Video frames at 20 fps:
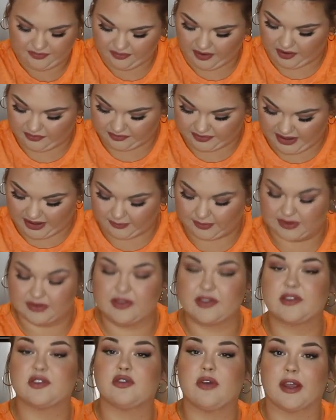fall
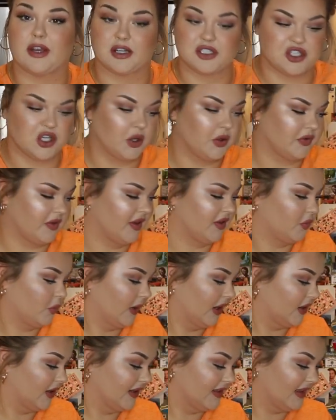flowers, Trader Joe's is
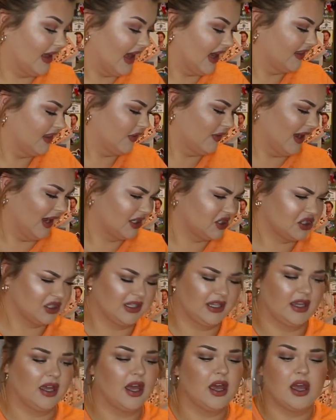where it's at. And they were
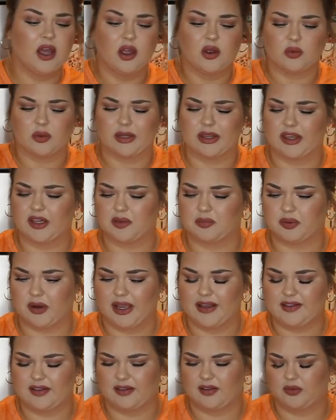actually really good
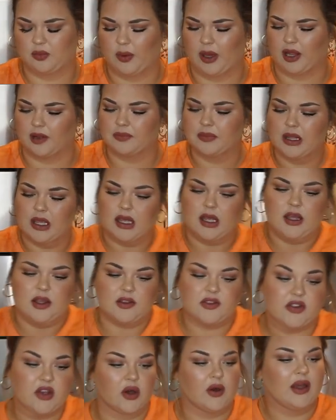prices as well.
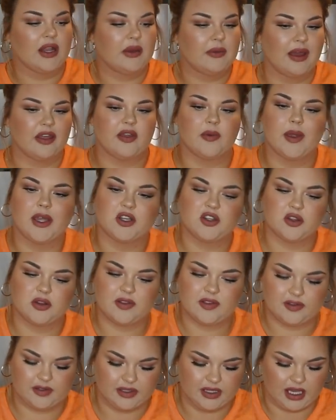So anyway, I thought we could do
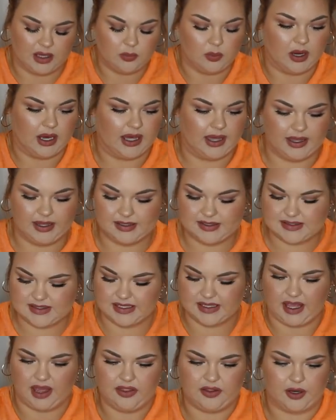this DIY
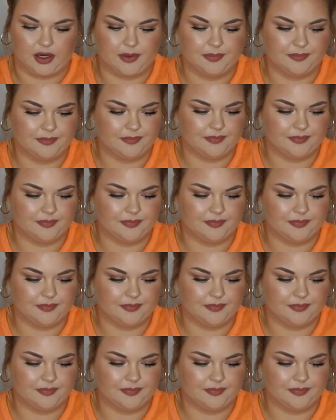together.